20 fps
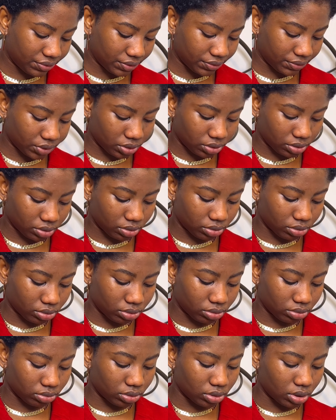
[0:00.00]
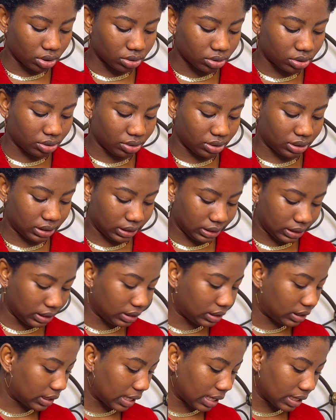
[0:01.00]
you've not gone to see
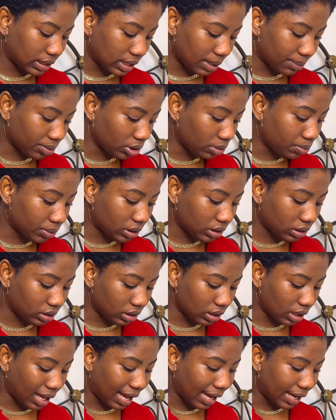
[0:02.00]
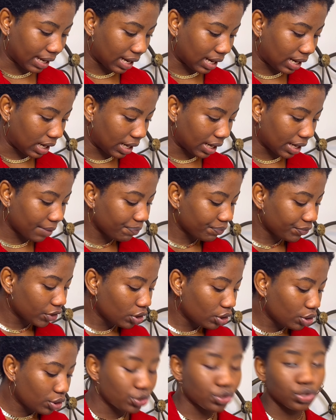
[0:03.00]
it yet i'm gonna put it in the icard
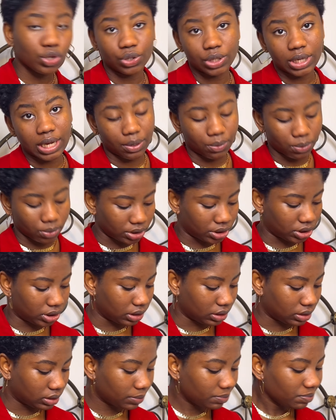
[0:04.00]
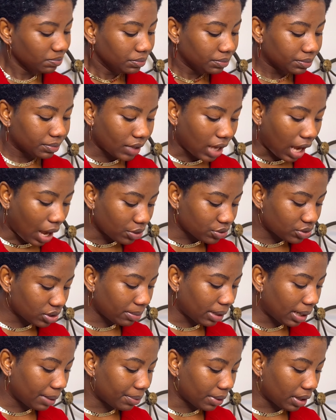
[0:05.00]
so you can watch it i was doing
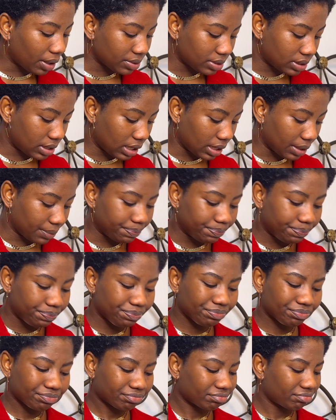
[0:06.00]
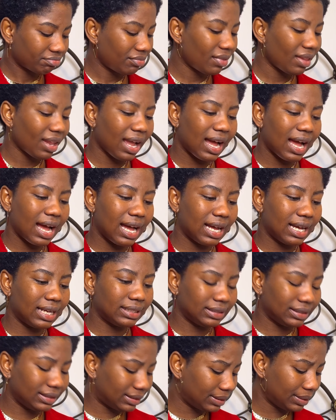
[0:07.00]
my brows there
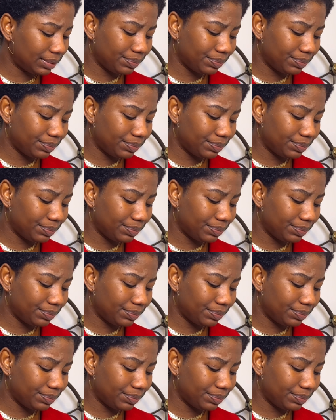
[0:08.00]
and